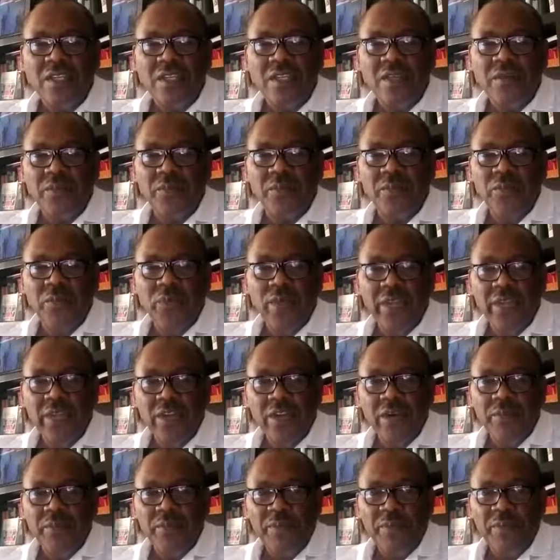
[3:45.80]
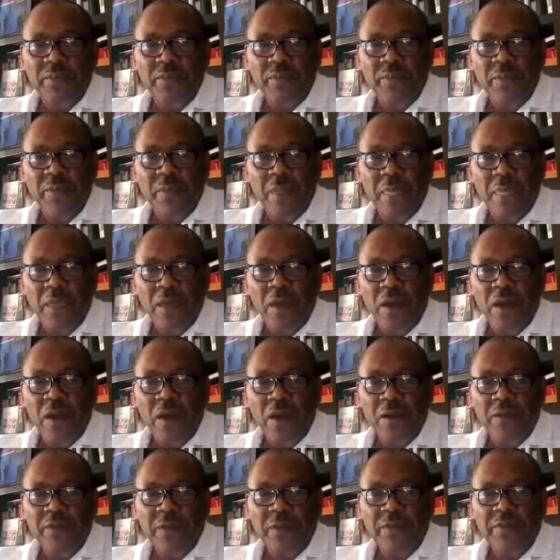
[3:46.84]
breed up
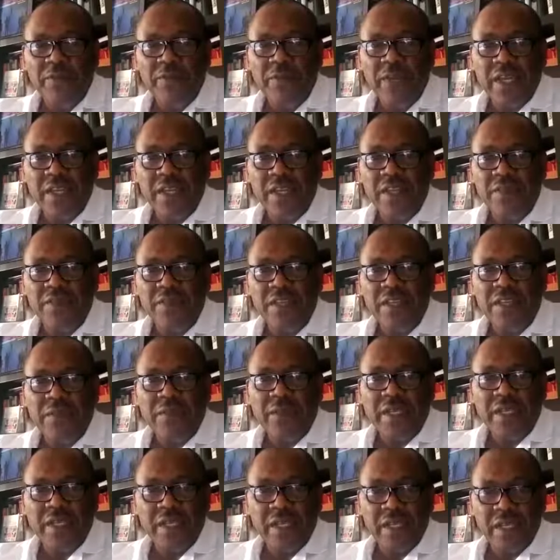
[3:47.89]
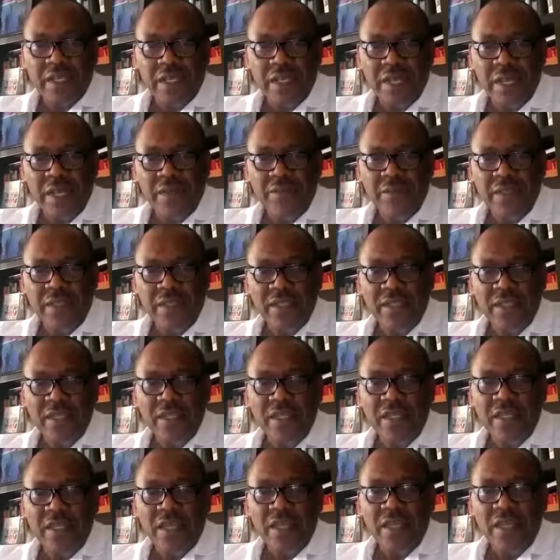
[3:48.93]
or be effective in a particular climate,
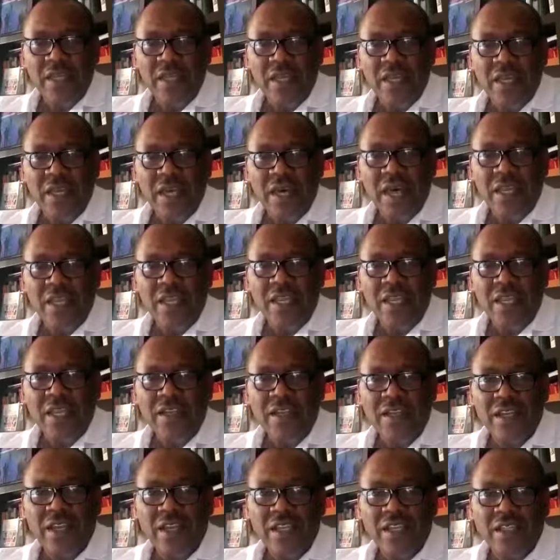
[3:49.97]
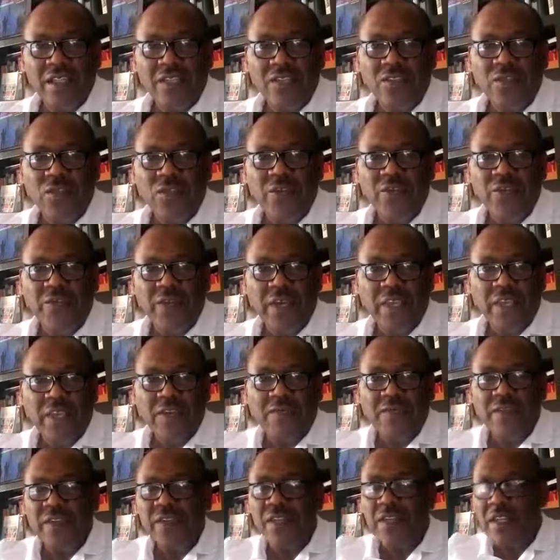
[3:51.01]
and they are not so
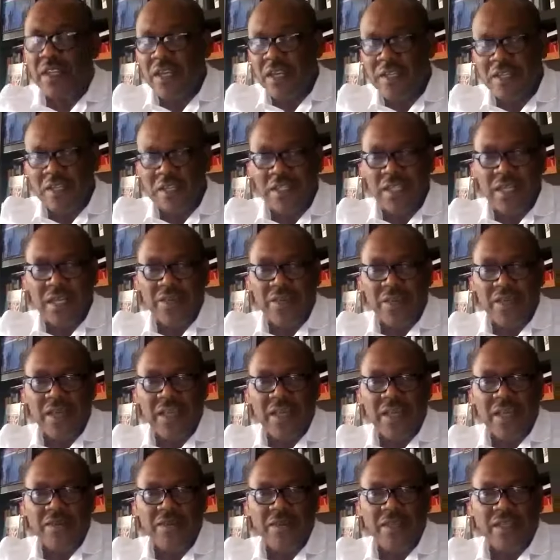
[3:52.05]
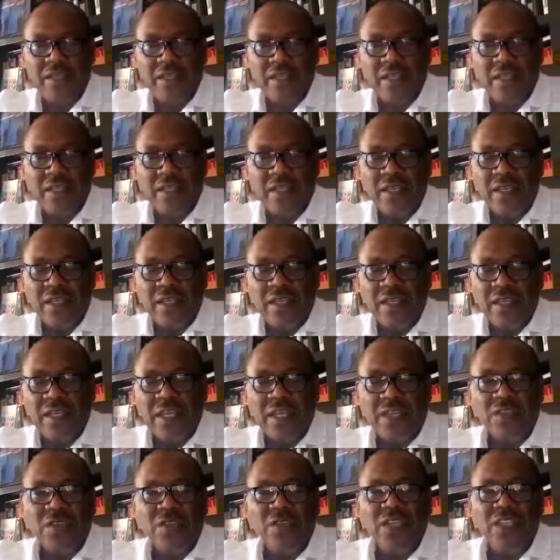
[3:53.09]
effective in other type of climate.
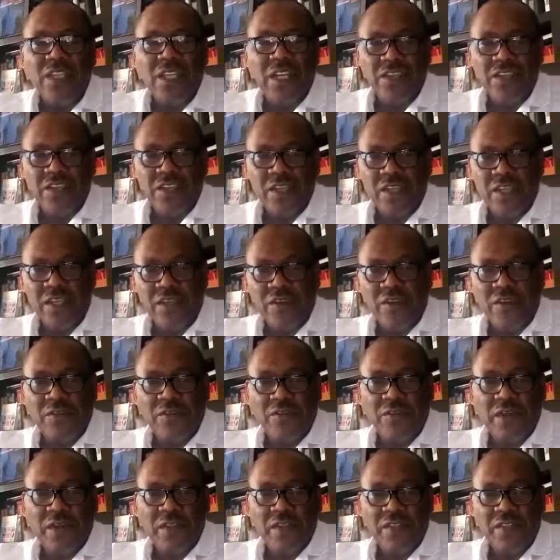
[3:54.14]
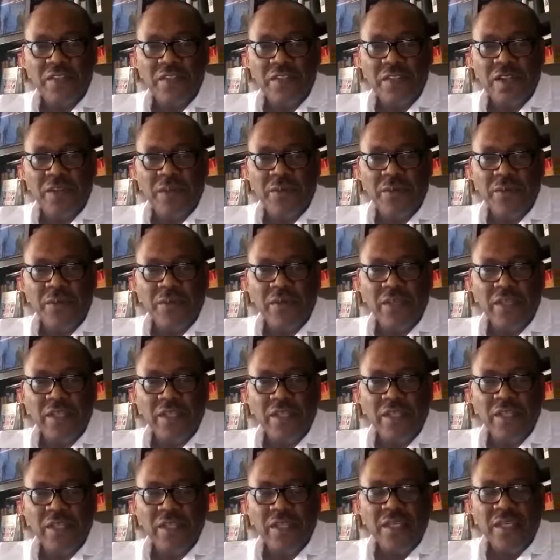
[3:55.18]
That's how naturally occurring viruses operate.
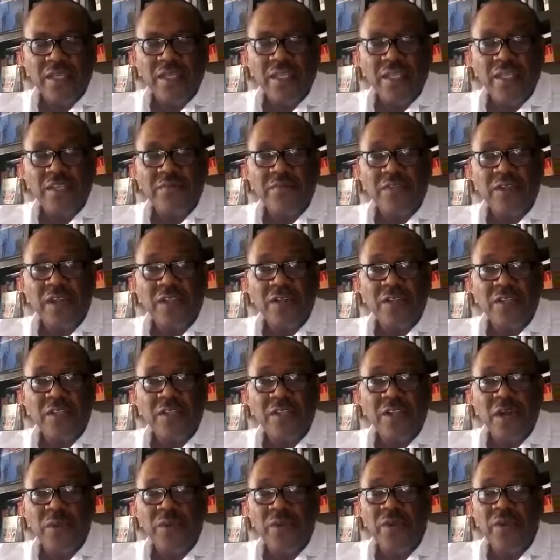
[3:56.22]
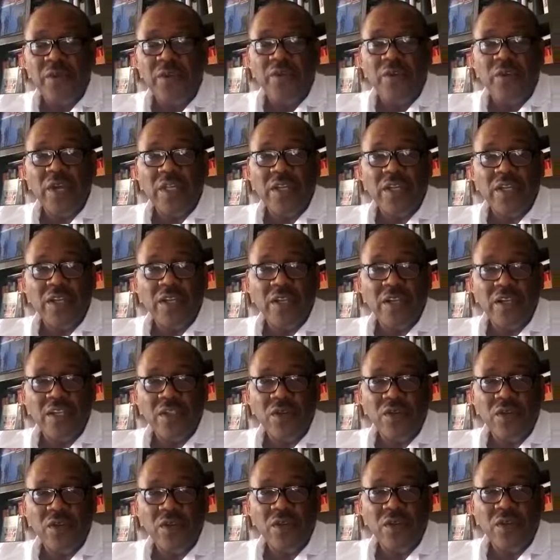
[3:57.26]
This virus operates right across
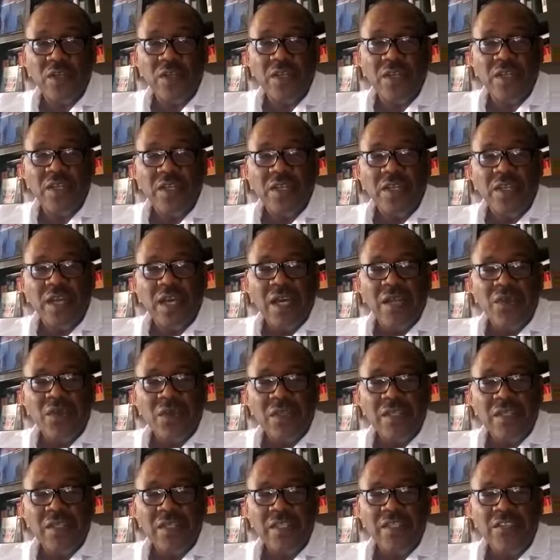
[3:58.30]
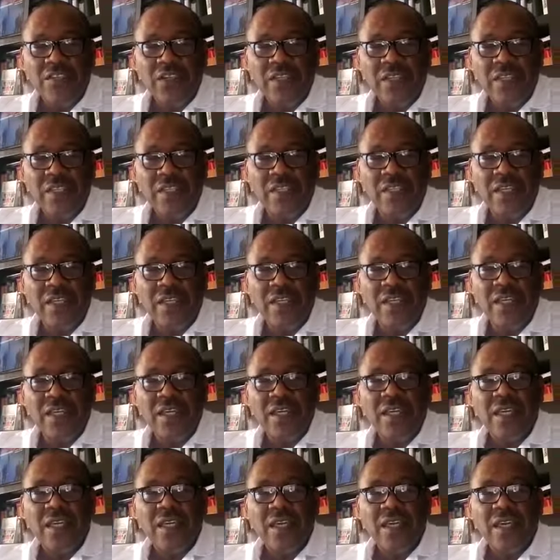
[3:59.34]
the world. And what is interesting,
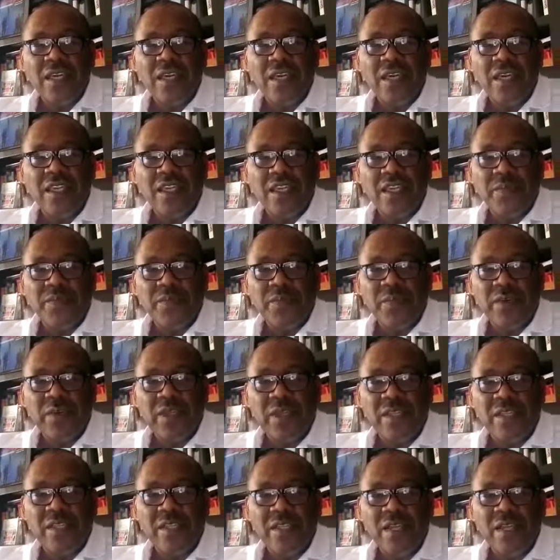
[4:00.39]
it spreads